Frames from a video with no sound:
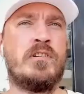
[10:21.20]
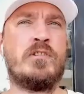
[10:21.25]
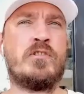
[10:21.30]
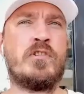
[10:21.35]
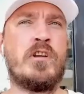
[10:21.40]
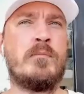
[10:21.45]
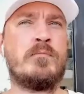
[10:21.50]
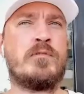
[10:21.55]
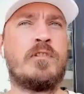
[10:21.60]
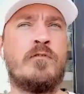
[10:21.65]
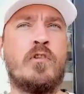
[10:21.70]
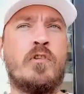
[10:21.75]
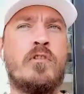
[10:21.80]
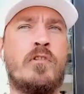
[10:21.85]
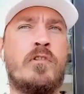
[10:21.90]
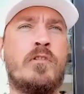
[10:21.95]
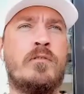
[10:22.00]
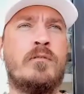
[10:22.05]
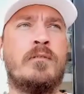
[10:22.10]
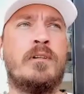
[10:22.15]
In terms of
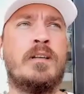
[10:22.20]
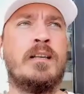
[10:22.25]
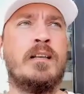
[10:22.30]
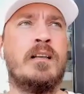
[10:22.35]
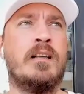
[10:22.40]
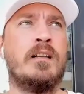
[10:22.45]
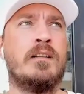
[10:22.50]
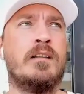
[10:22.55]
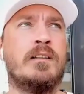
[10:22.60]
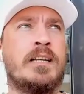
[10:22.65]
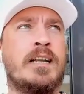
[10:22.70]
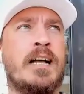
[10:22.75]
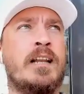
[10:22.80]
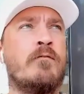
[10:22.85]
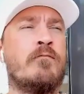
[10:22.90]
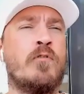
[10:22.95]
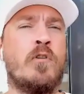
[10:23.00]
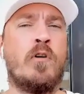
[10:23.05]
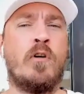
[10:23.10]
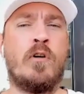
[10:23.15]
your the kind
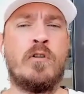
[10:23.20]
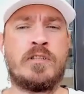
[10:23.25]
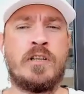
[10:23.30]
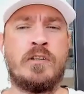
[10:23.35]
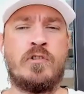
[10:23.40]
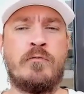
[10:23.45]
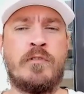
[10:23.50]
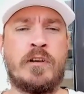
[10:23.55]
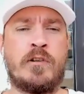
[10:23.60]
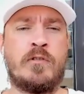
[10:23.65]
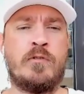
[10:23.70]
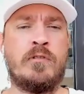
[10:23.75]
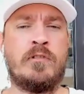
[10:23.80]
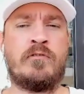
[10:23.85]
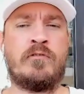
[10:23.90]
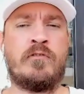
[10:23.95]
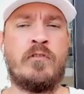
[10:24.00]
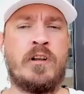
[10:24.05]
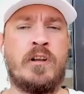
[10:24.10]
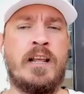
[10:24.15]
of roles that you
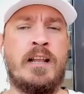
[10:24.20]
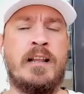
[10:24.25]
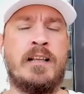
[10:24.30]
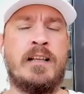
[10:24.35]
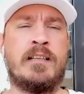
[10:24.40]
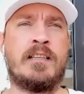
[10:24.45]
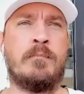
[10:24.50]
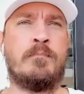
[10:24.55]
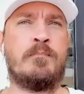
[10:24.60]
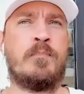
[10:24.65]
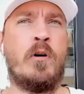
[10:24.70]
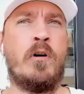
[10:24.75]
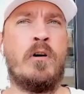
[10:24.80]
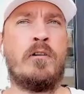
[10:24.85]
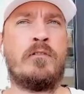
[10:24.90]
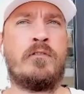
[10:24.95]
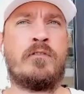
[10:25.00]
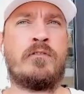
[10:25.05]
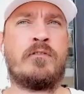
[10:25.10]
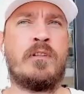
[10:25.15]
recruit for, then, is it
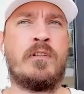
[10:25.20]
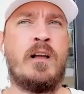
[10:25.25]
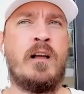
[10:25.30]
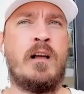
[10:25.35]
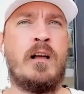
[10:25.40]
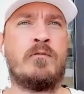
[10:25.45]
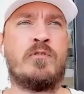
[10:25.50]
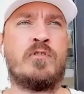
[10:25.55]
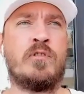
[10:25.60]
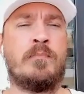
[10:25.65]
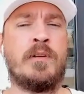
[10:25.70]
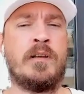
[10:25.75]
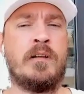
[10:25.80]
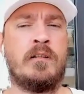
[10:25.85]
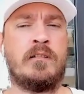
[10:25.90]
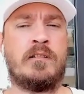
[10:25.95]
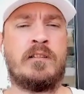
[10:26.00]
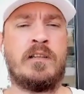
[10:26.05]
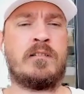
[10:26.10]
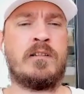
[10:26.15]
both uh, to
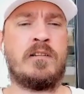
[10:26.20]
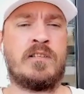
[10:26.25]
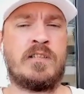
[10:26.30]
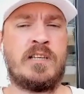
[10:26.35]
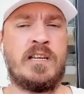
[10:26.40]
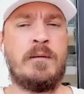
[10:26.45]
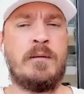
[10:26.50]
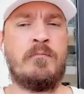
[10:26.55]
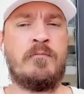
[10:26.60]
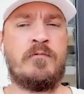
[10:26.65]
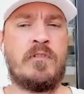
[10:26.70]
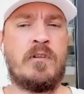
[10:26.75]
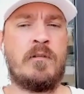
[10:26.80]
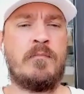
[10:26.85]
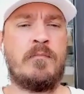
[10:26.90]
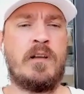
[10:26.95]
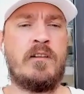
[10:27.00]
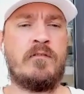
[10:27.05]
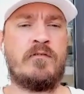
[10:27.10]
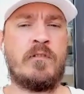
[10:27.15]
build the, the team
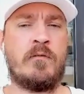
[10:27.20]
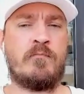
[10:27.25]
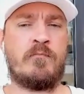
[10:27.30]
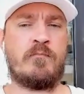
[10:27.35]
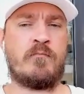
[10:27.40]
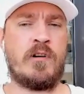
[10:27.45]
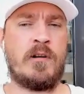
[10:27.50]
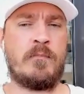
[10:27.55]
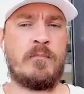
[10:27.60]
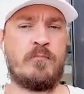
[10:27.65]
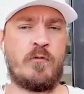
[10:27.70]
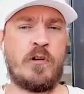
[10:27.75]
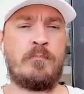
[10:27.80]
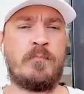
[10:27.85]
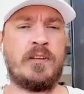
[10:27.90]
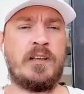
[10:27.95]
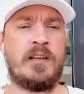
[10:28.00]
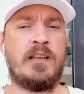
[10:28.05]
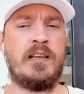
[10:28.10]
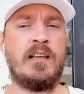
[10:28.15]
from uh, from
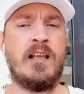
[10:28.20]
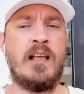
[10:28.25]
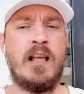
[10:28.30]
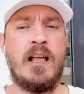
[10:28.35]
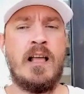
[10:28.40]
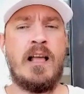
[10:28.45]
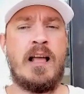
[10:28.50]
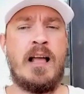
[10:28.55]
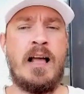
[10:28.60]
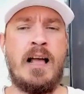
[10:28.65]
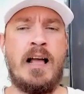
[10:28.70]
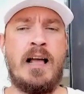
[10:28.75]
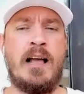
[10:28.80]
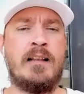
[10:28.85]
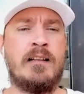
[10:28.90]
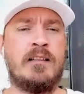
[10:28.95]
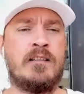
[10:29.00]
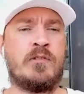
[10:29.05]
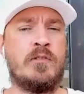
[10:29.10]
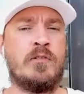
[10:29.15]
Preply
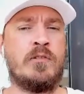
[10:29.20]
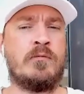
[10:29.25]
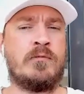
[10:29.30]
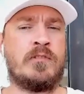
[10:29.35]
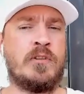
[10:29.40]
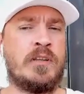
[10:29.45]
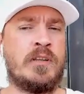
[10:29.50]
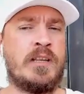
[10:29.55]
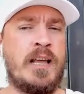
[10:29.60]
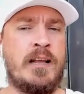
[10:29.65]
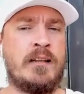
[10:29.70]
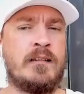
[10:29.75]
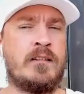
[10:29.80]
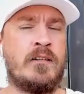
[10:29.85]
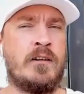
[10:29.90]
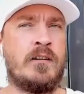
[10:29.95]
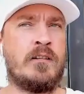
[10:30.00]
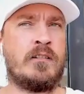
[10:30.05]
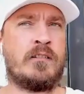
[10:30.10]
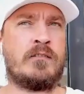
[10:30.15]
and to to get
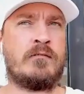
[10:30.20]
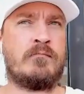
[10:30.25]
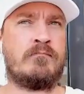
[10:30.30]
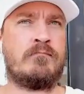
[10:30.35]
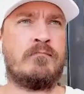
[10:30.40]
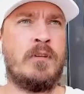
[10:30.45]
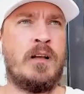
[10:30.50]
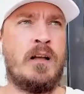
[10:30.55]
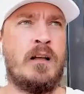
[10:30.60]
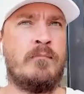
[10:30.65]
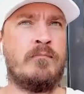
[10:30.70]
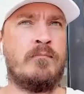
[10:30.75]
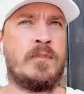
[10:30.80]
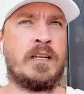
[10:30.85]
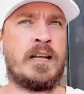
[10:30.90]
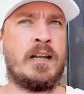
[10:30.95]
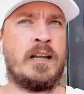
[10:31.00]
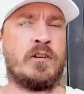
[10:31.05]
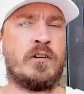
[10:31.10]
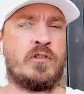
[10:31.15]
their Um,
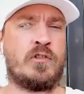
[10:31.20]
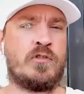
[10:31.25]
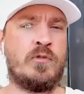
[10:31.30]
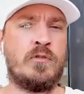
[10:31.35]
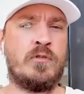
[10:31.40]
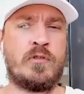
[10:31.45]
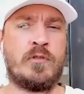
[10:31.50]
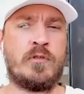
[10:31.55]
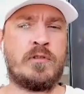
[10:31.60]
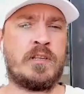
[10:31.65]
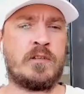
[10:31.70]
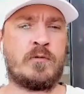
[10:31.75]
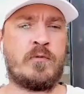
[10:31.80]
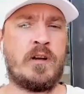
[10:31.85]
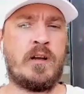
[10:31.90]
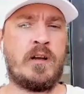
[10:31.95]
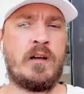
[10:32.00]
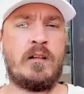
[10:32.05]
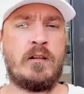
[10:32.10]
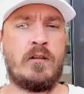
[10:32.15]
the kind of choosers as
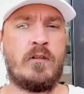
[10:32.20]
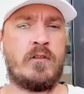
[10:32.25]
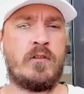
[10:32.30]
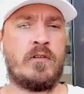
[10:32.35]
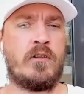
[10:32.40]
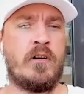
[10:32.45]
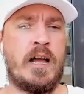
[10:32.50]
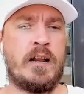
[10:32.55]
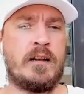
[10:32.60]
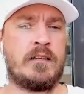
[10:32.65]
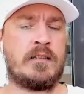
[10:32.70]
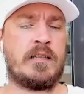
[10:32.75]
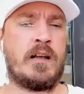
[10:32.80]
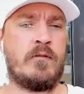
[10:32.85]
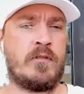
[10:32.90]
well, or, or how does that